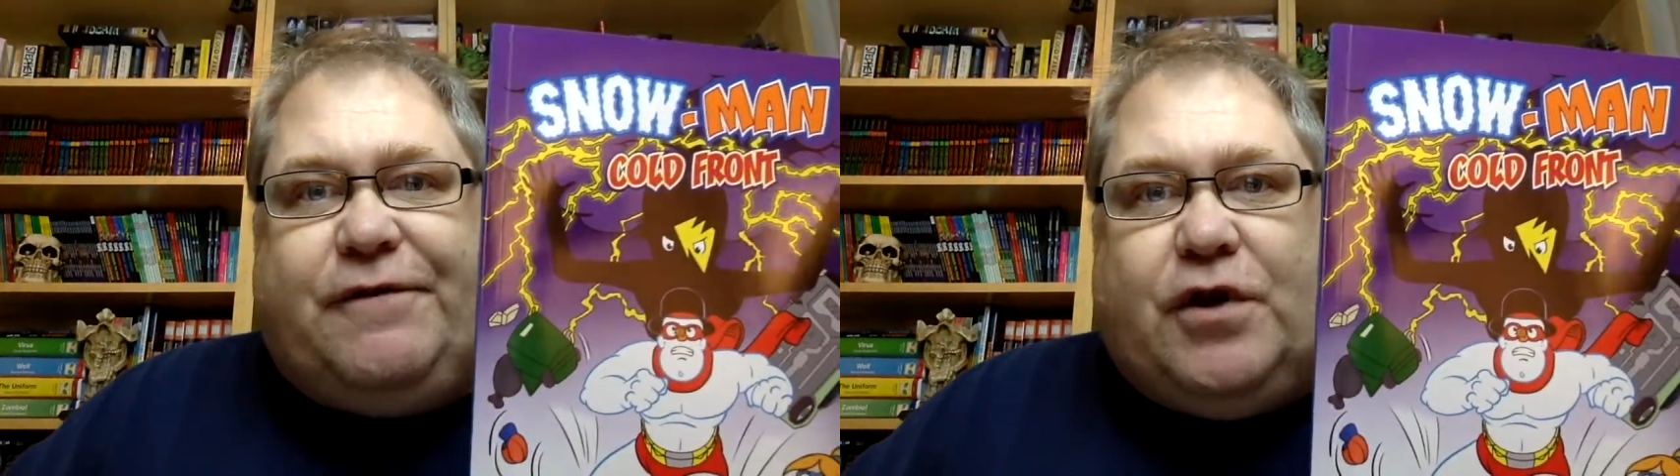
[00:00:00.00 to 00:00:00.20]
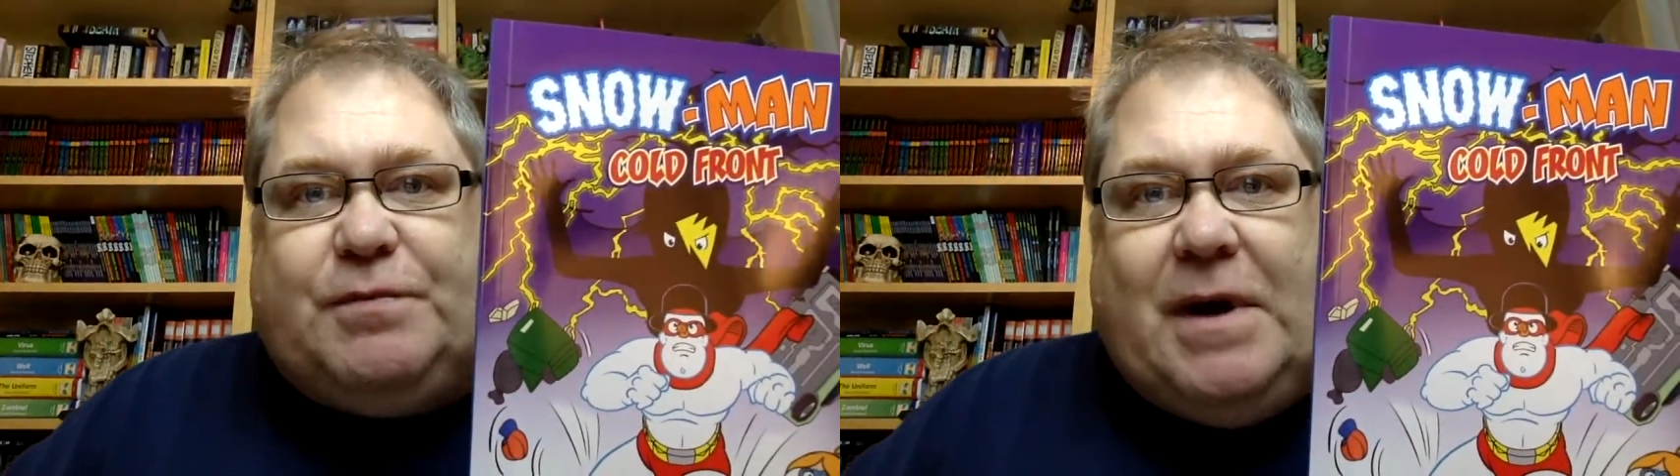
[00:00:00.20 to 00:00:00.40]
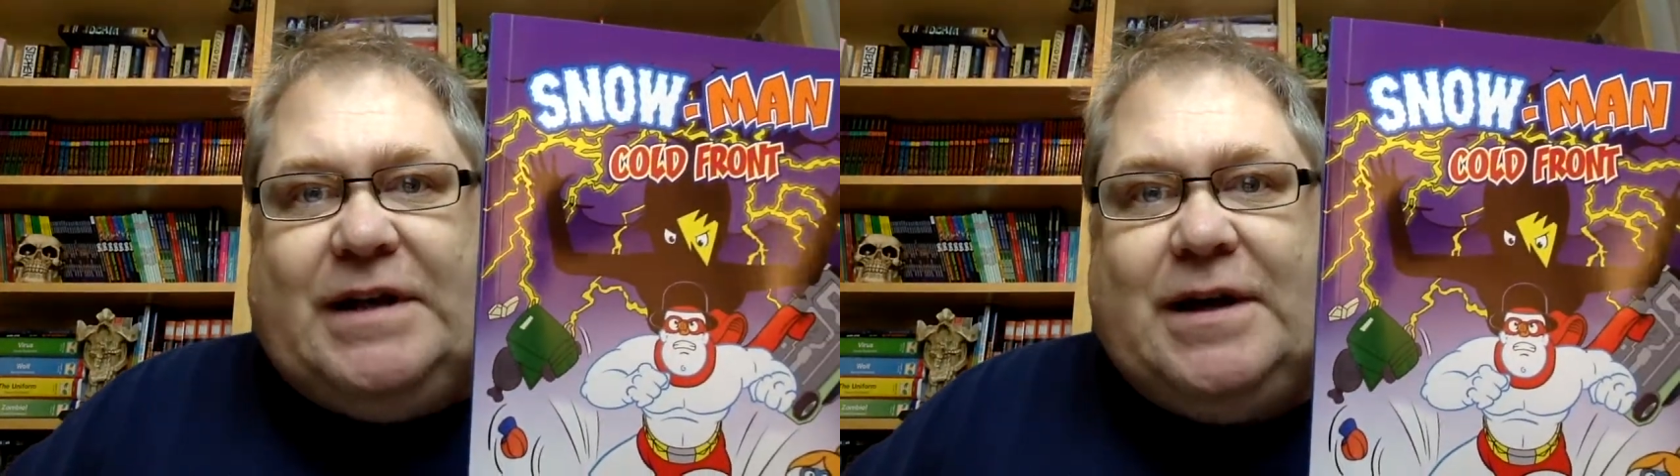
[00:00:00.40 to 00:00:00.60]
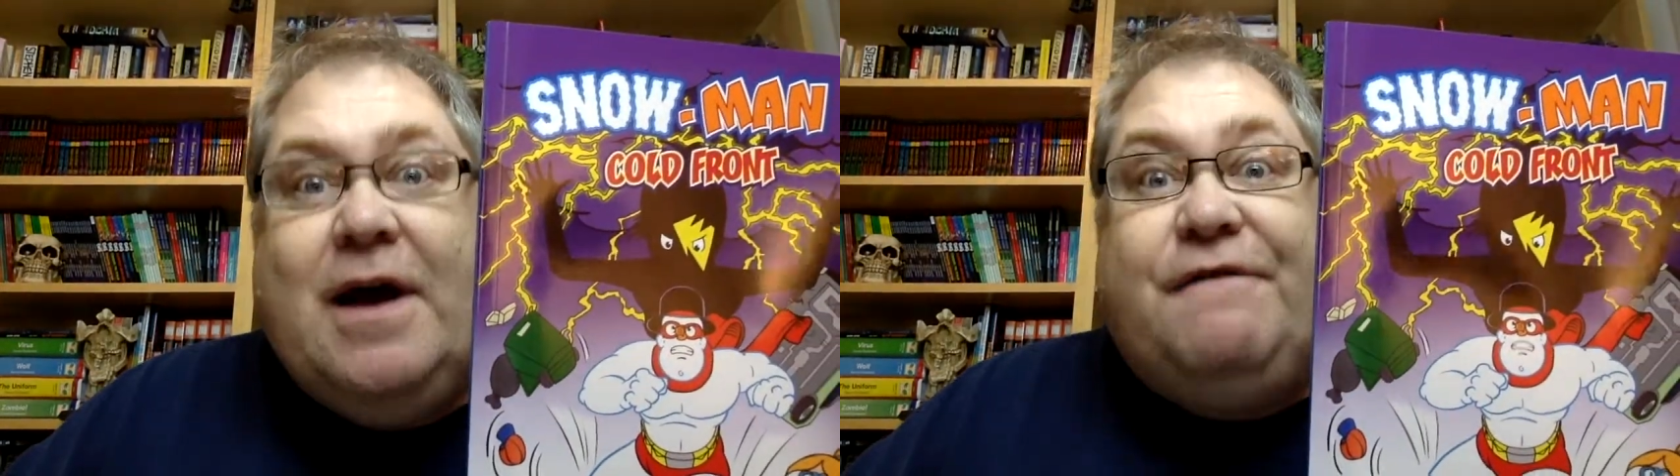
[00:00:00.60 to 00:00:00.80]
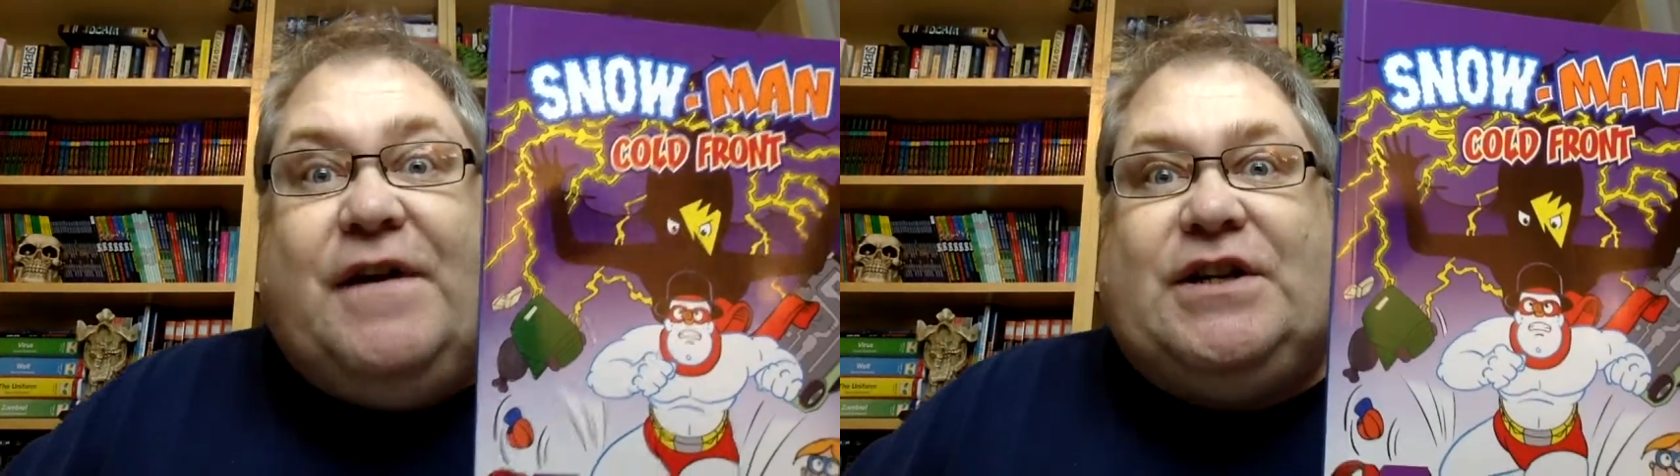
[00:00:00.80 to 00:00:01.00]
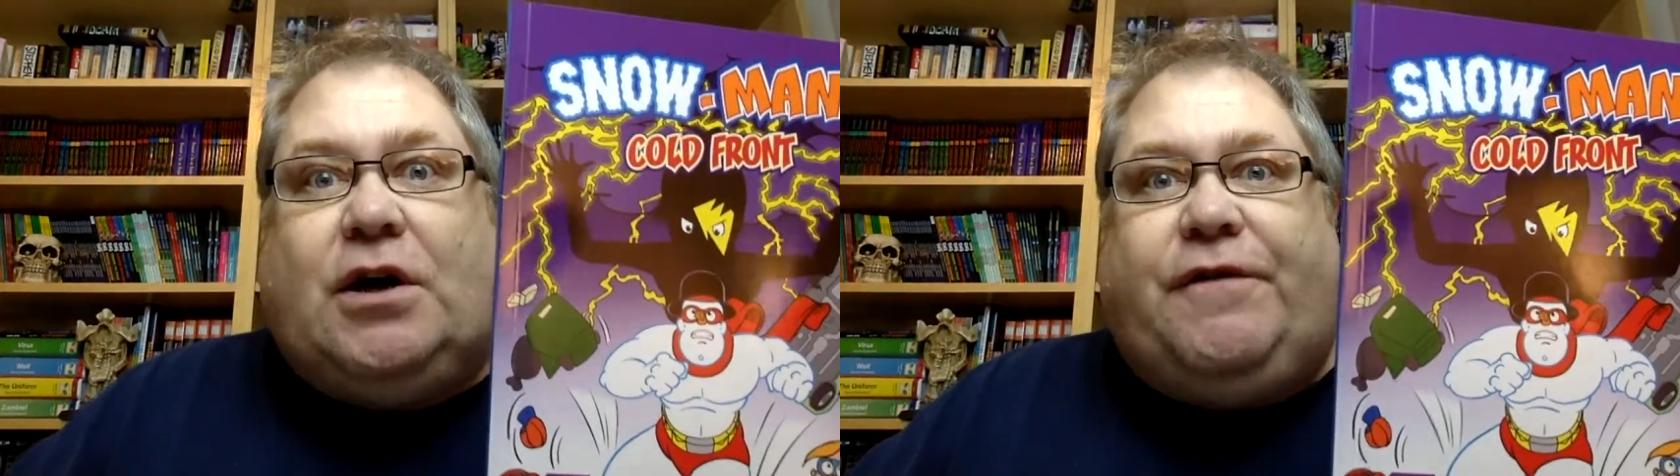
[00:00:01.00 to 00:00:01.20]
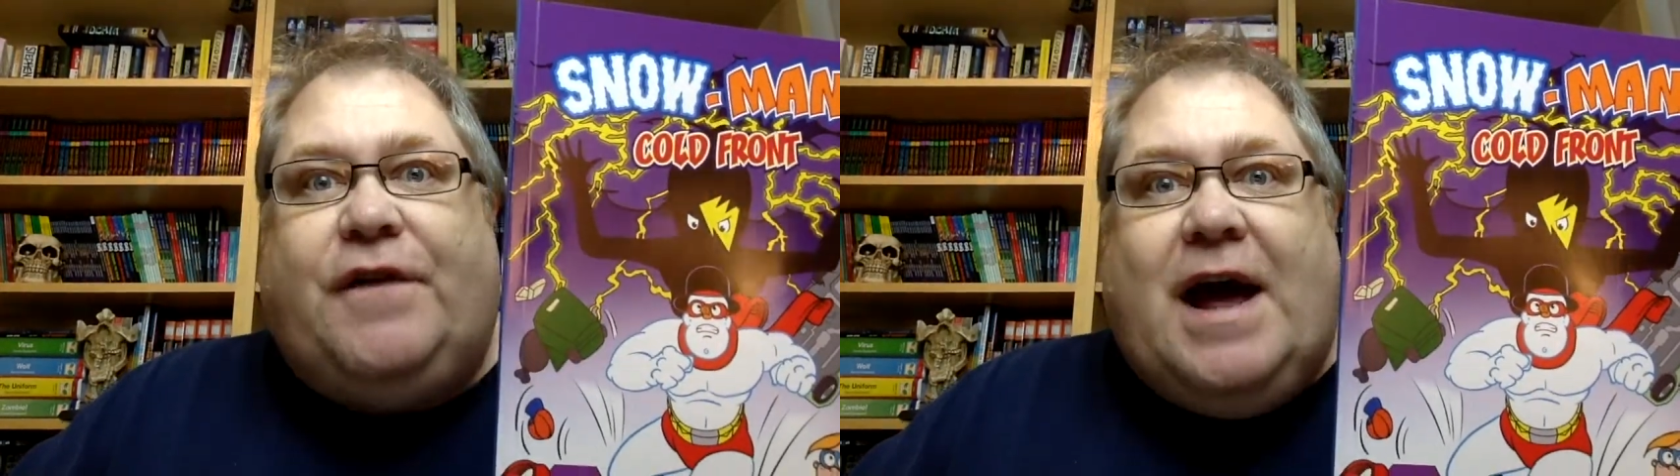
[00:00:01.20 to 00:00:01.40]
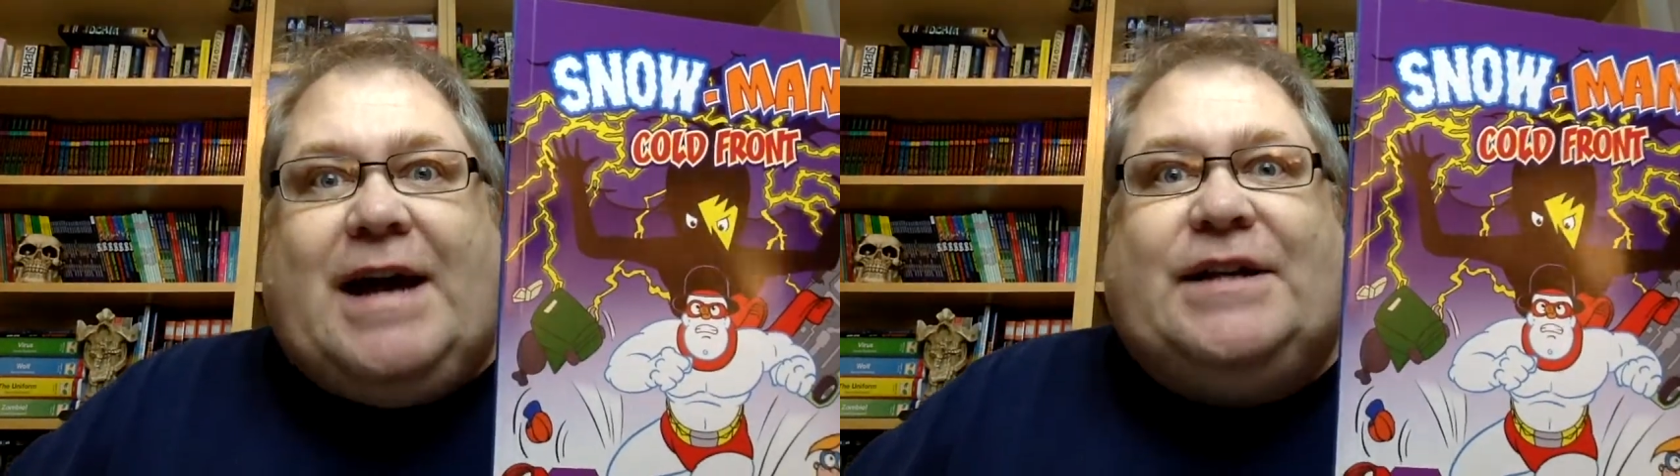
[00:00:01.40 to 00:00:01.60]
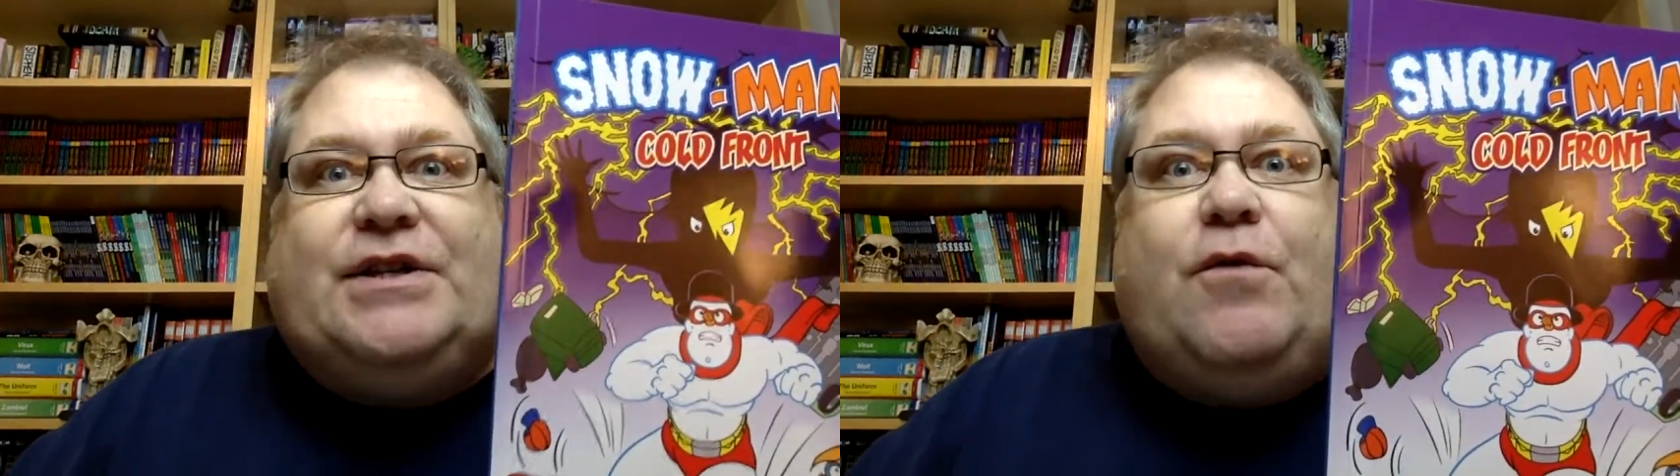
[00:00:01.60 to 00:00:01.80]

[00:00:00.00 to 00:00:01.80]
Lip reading: Frostbite face off against